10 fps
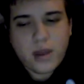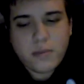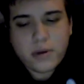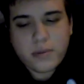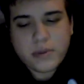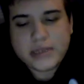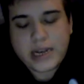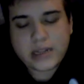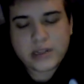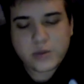I'll put up a
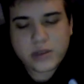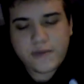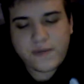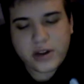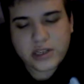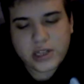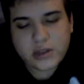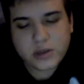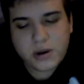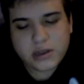deck list once I finish and get
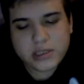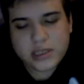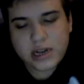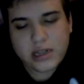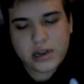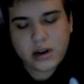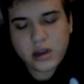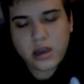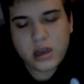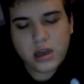those proxies out of there.
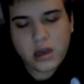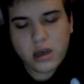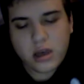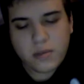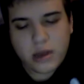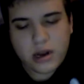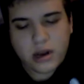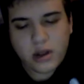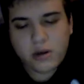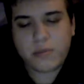And
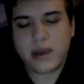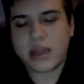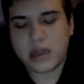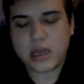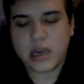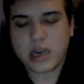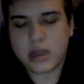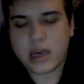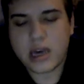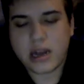another main thing
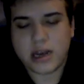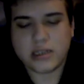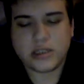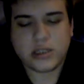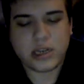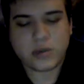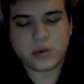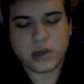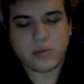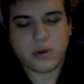that I suggest,
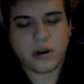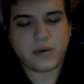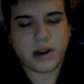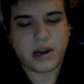which I'm running